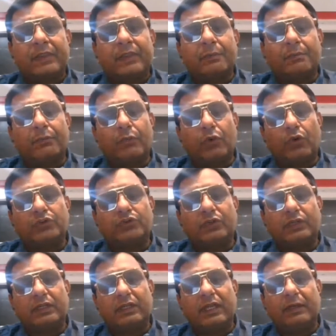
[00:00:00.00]
Most
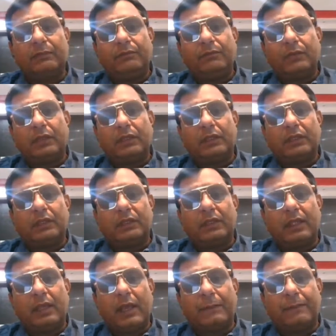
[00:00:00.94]
of the time
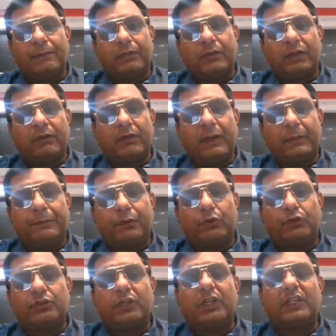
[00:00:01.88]
they will
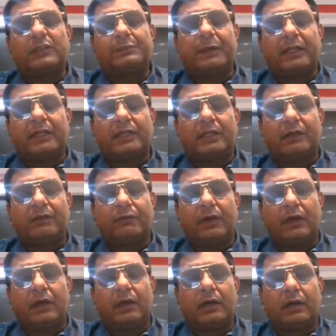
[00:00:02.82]
approach irrespective
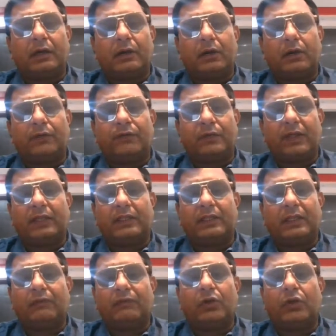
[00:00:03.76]
of,
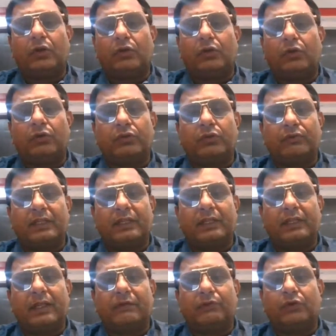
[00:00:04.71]
like, they will not know
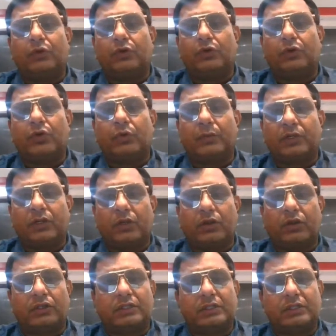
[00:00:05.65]
whether they have to go to a
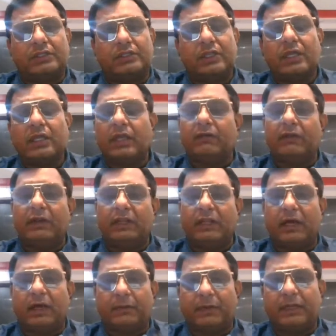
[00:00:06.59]
rheumatologist even
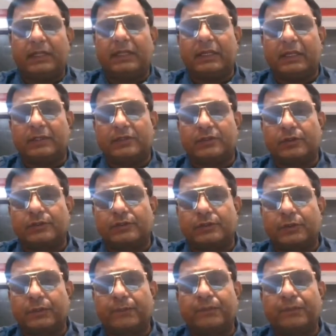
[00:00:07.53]
in the urban areas also.